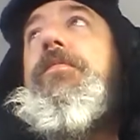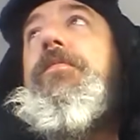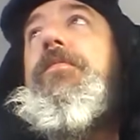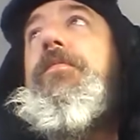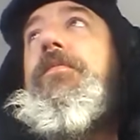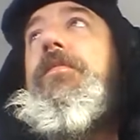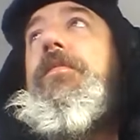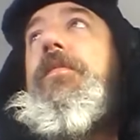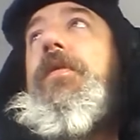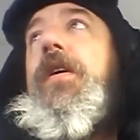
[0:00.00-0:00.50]

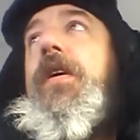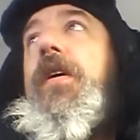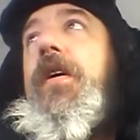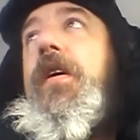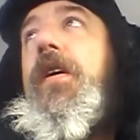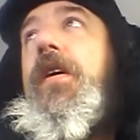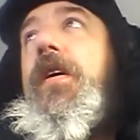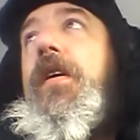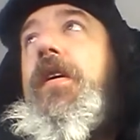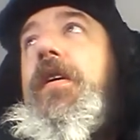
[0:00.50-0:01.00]

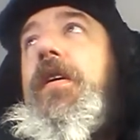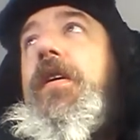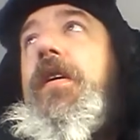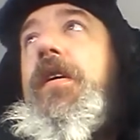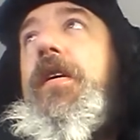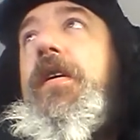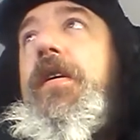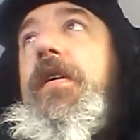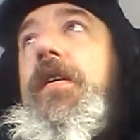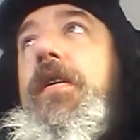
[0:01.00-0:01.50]

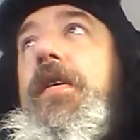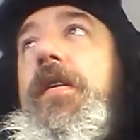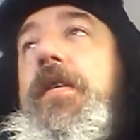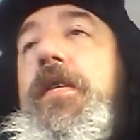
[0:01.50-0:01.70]
No one is speaking in this clip.